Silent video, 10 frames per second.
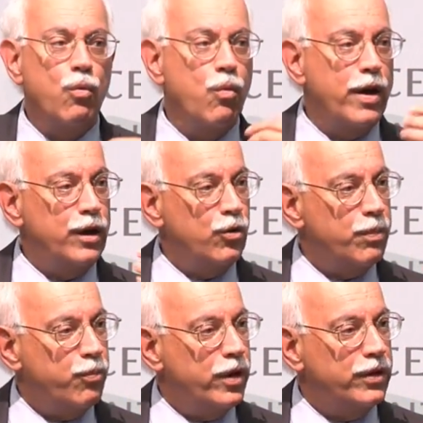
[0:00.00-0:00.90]
What do you,
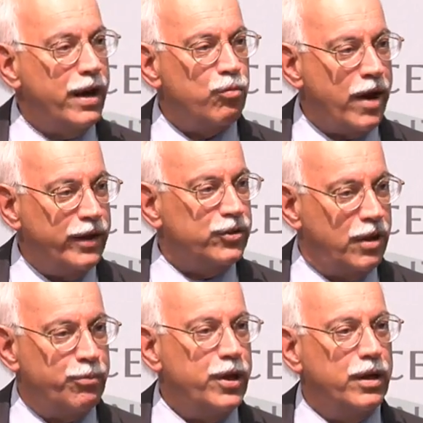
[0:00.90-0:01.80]
when they write
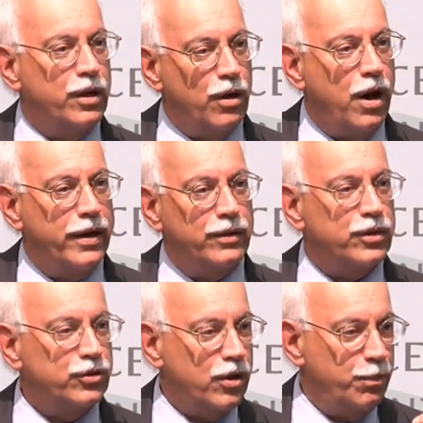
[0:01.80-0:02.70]
something in an audit
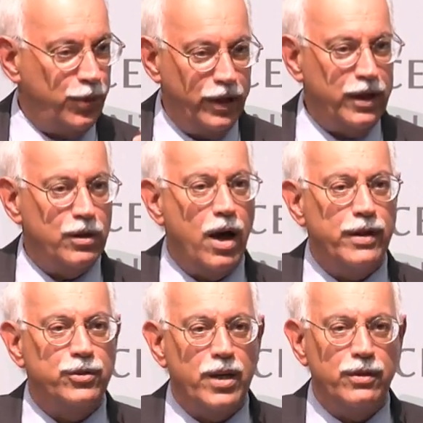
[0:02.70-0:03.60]
that's complete
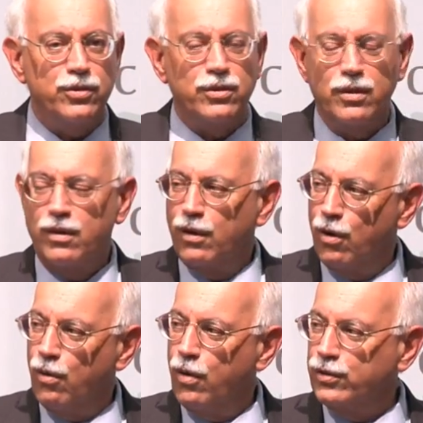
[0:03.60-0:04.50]
nonsense,
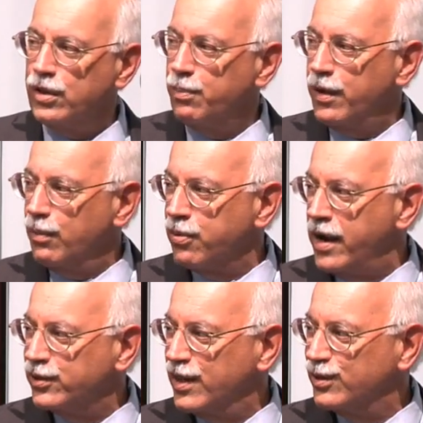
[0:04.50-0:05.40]
what's the appeal
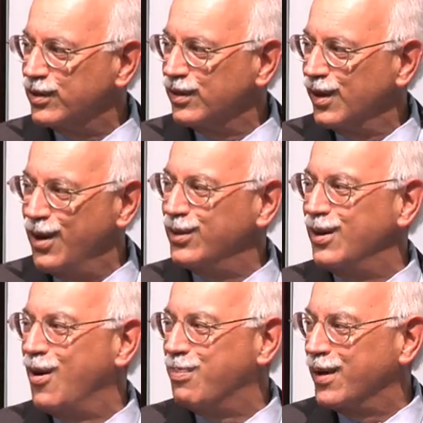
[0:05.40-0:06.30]
process?
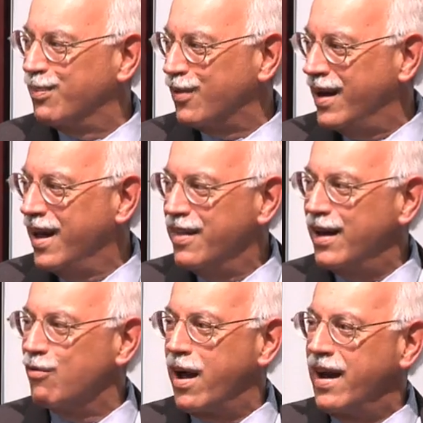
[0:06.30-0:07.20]
There's no appeal process.
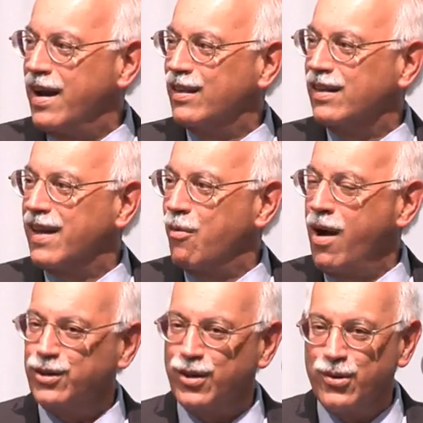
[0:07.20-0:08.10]
They can write anything they
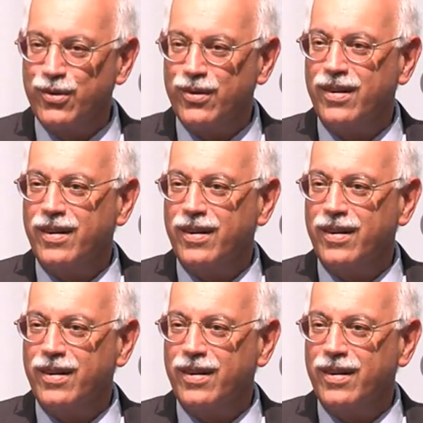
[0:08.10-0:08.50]
want to.